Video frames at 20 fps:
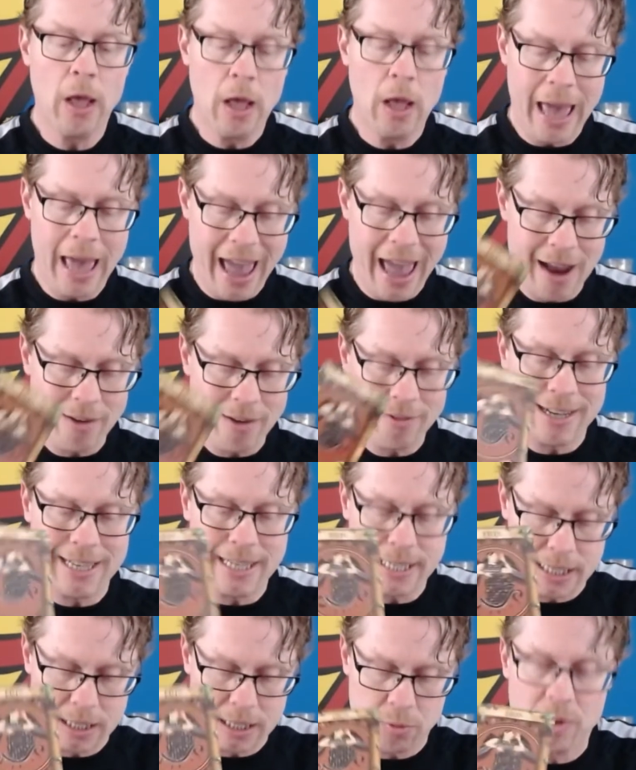
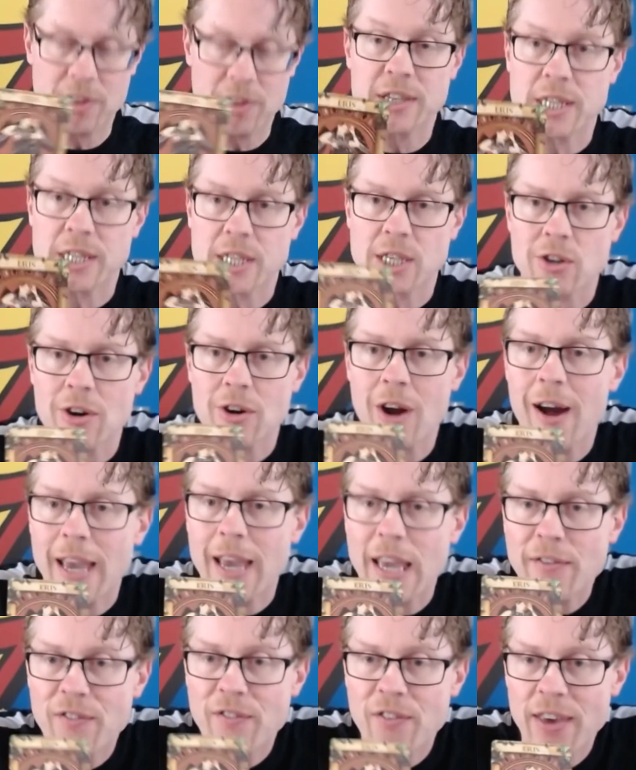Eris with
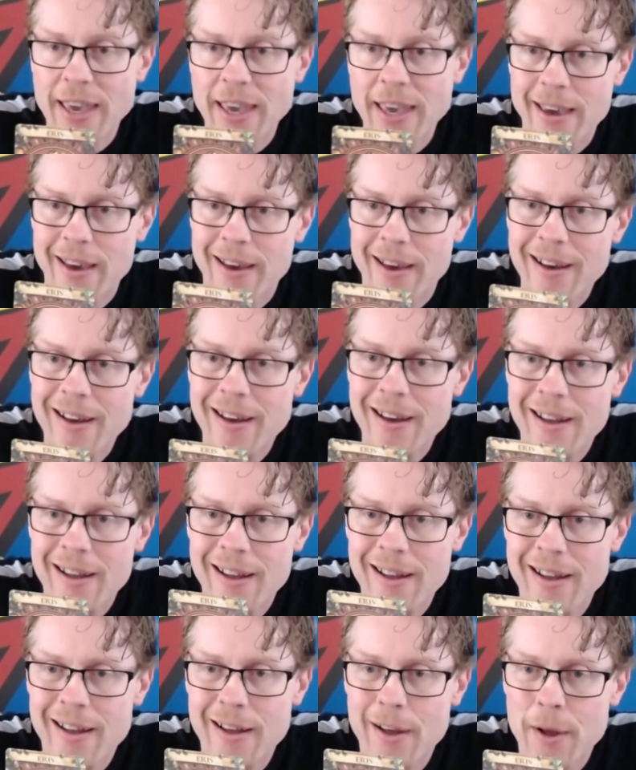strife here
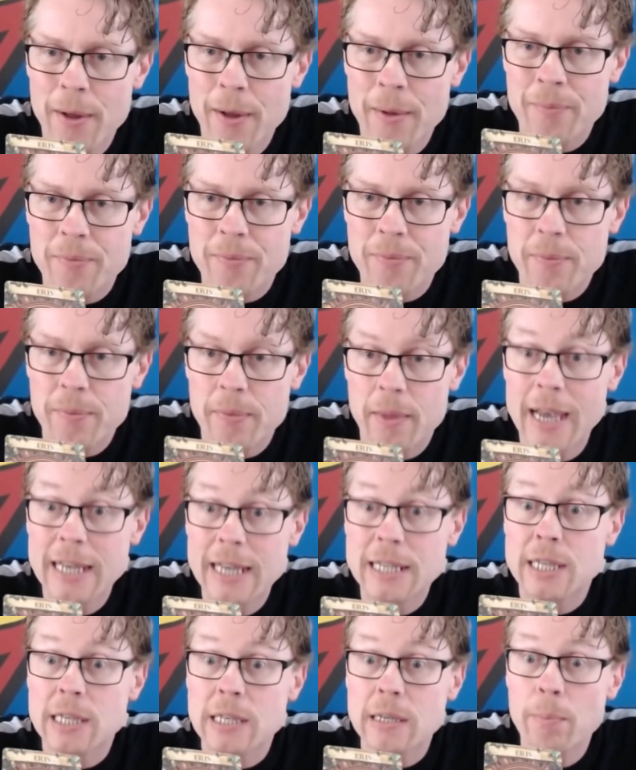is
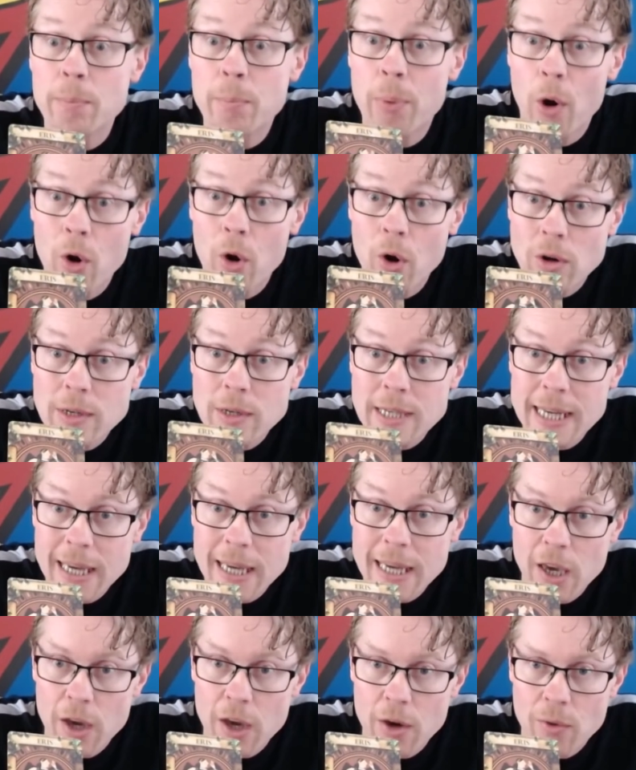supporting
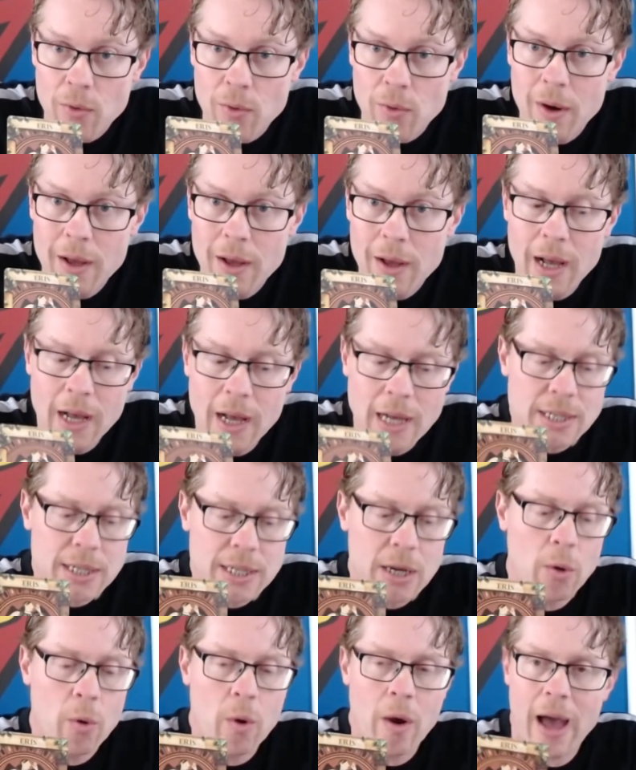you. So
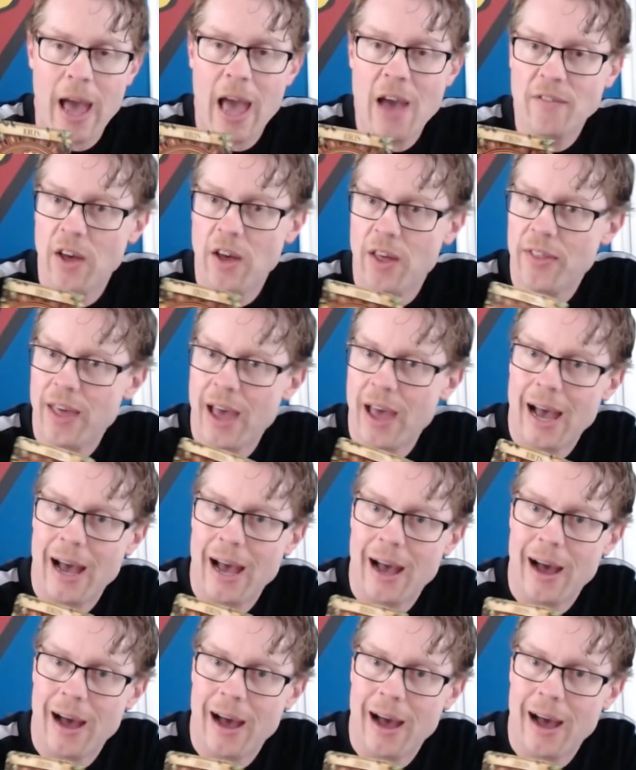whatever that